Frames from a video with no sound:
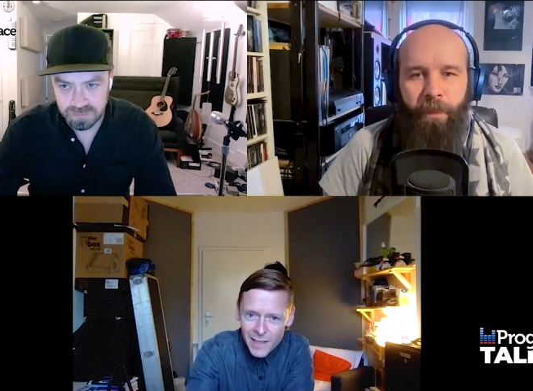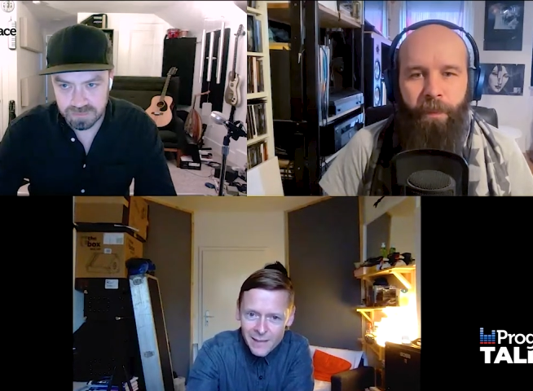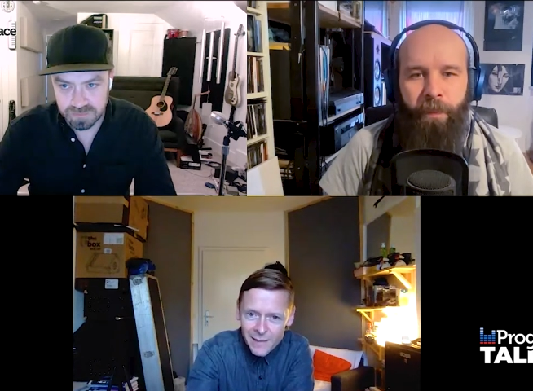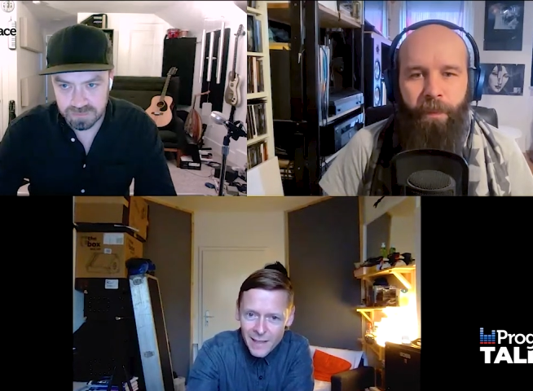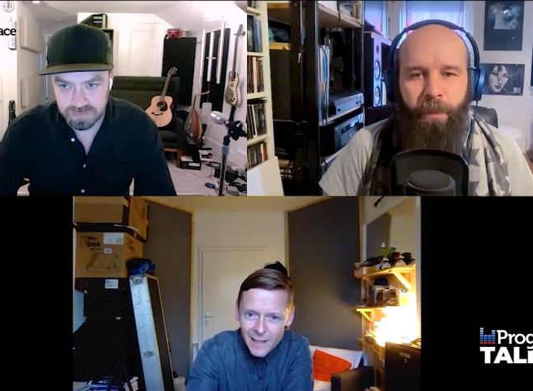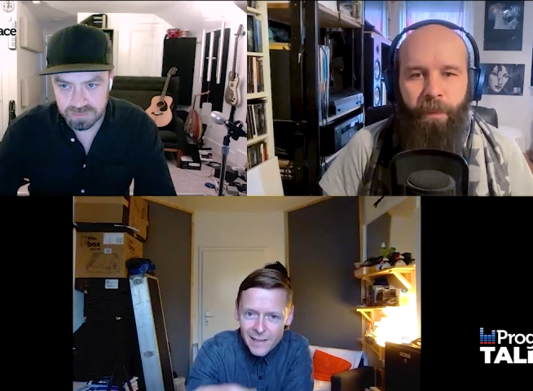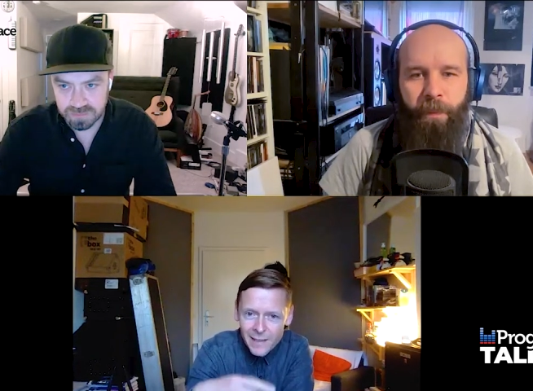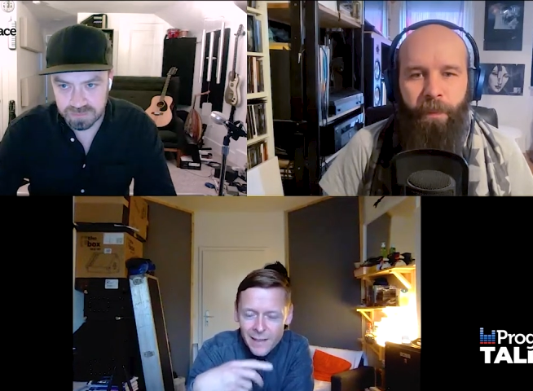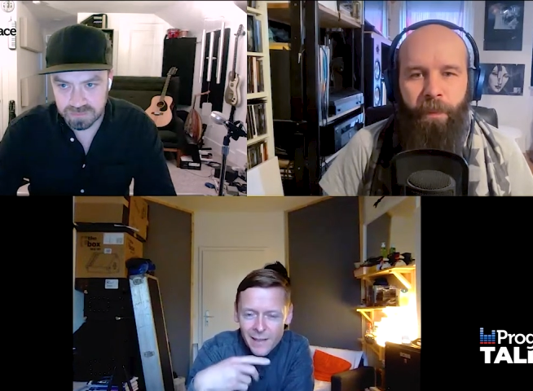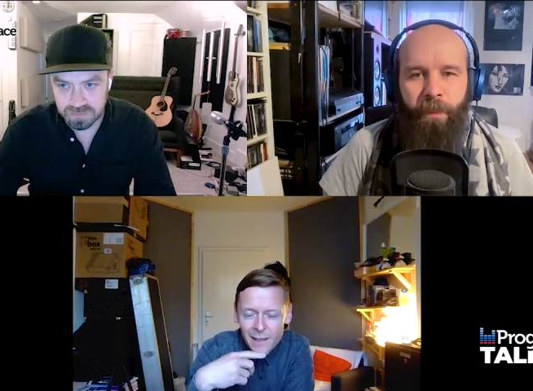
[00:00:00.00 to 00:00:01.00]
Speaker 1: And then
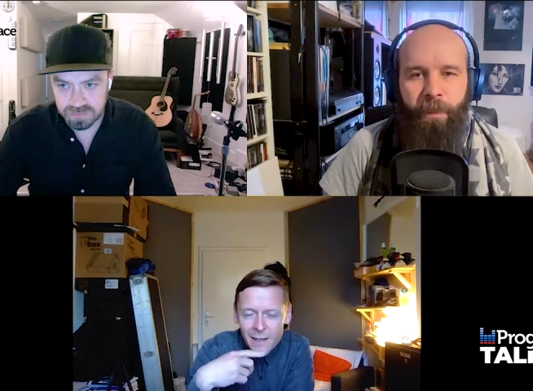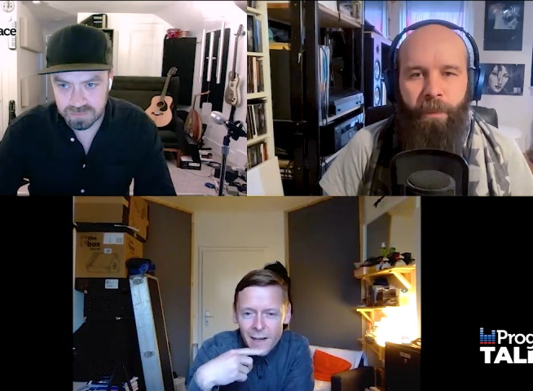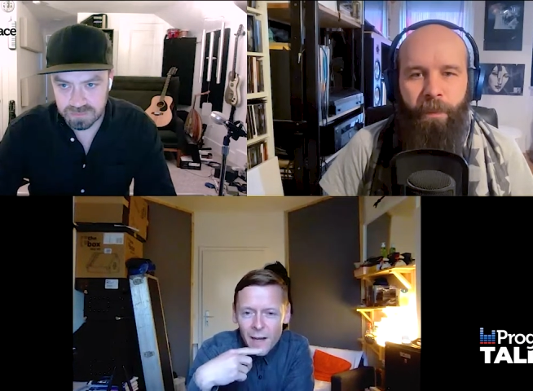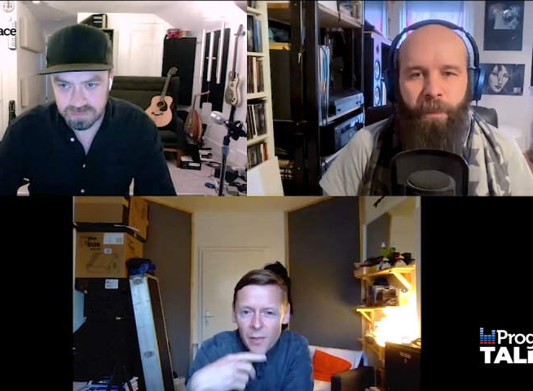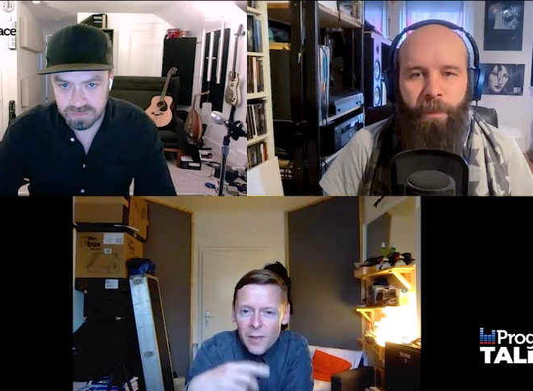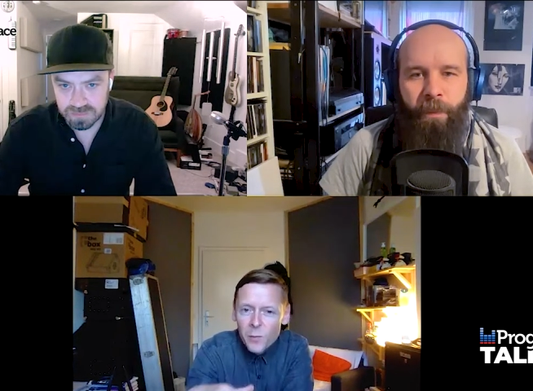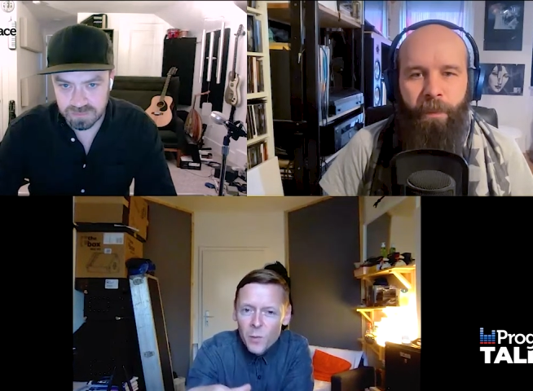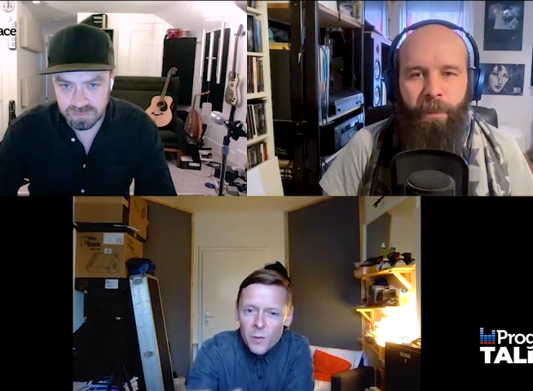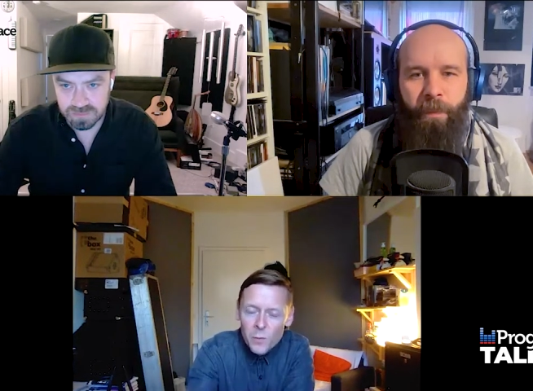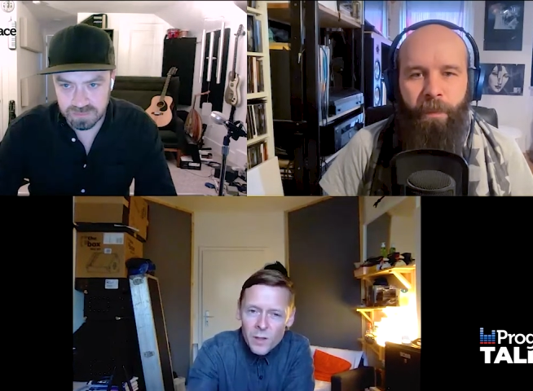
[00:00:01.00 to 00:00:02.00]
I think
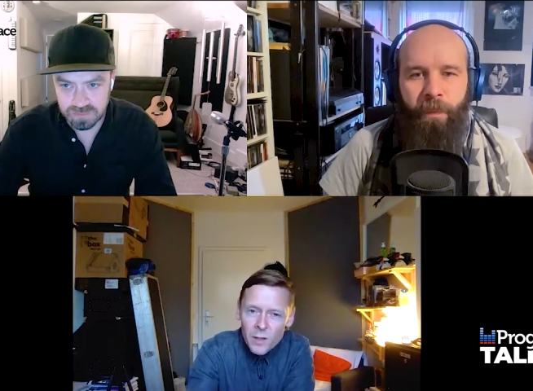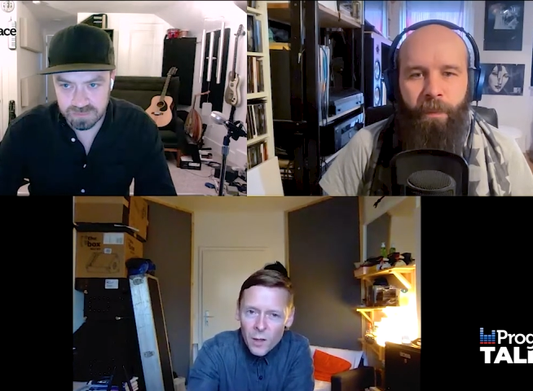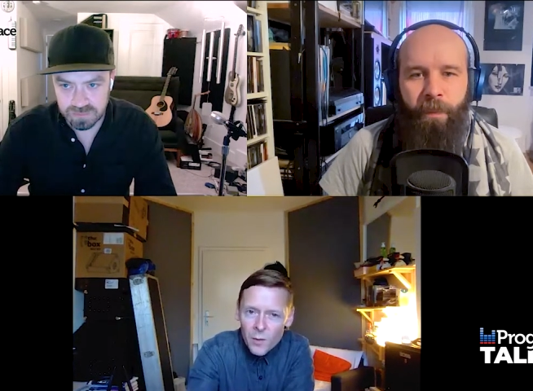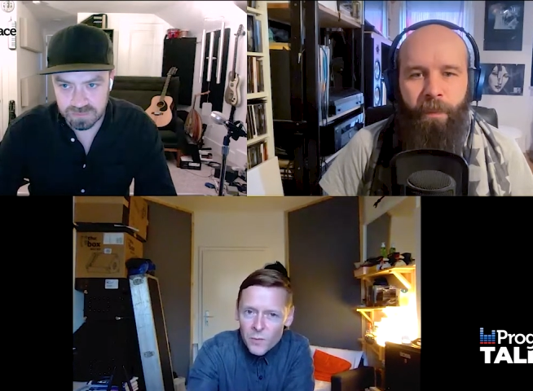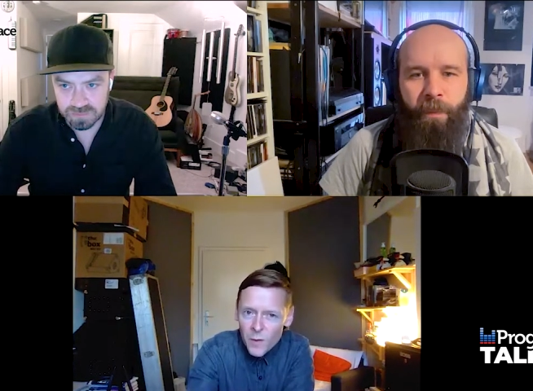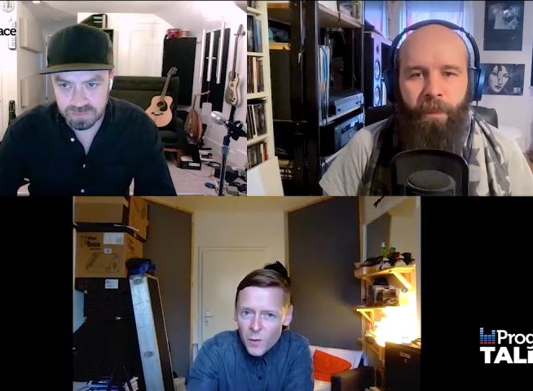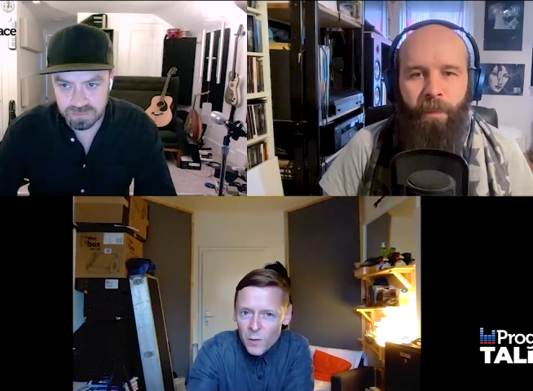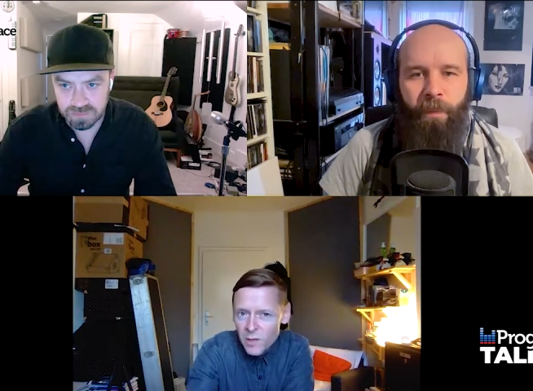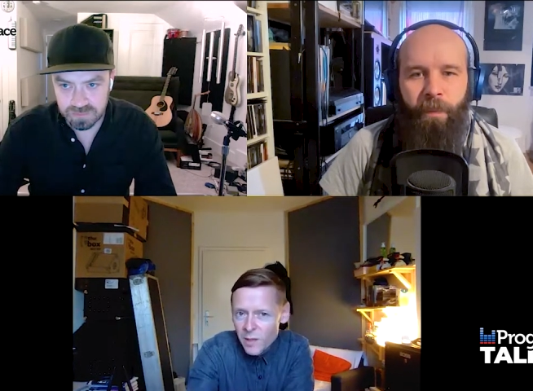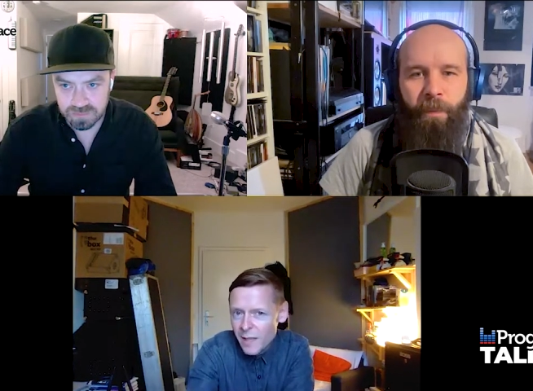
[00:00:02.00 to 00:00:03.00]
w- with Chloe's
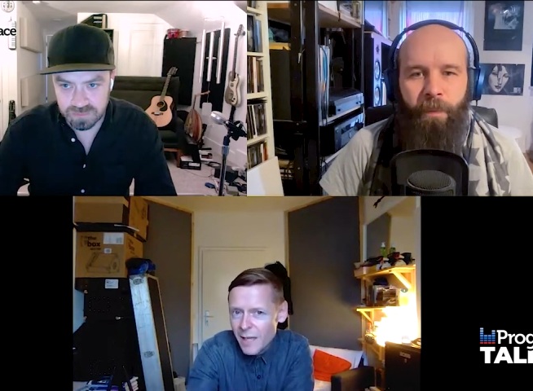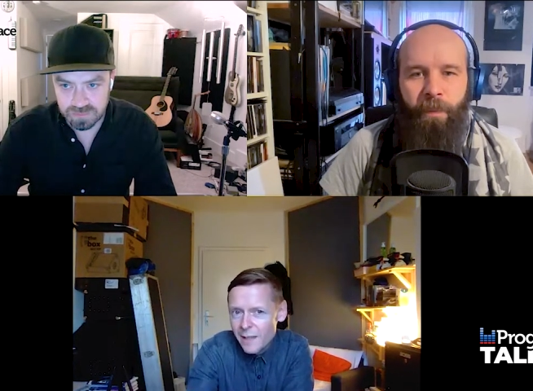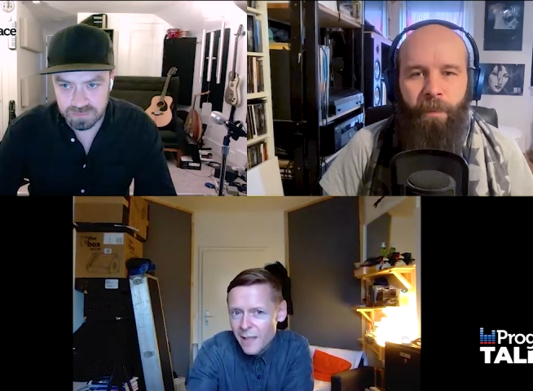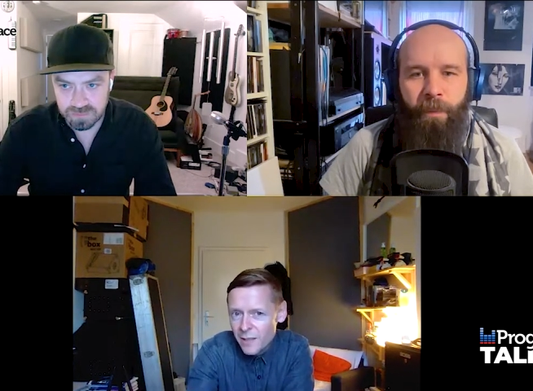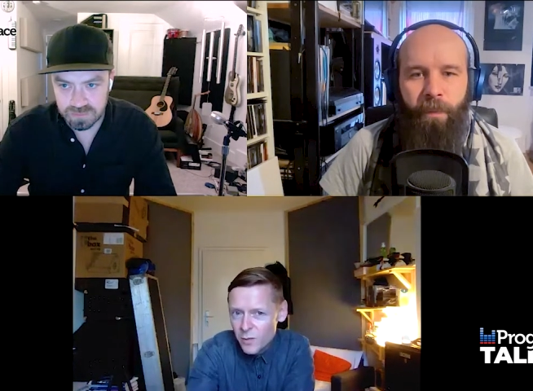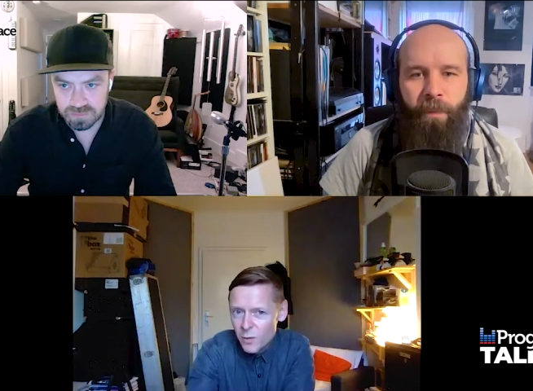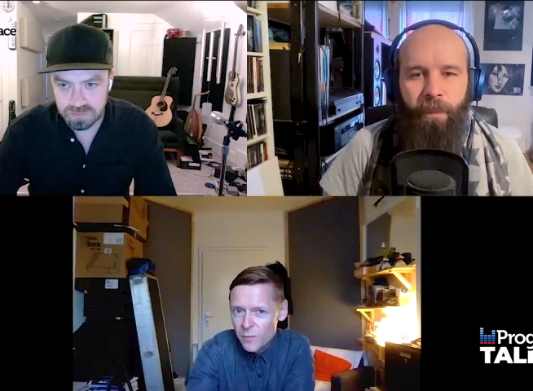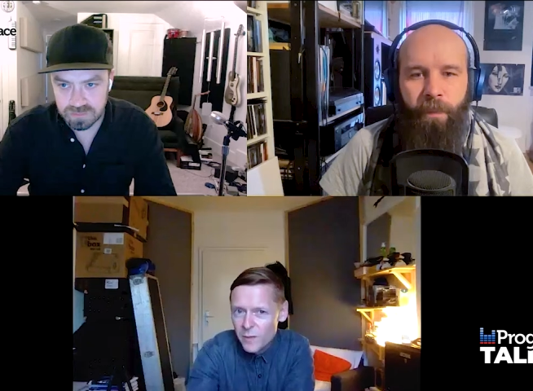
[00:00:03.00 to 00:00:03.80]
vocals, you know, that that sort of